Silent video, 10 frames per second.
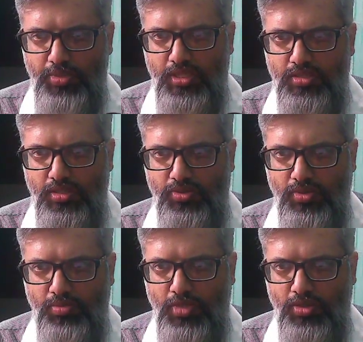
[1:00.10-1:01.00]
The
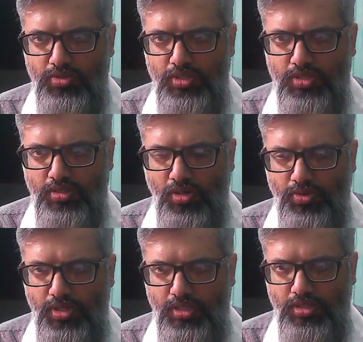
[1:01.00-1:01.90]
get method
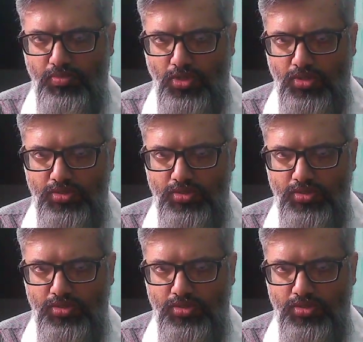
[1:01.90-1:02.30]
is the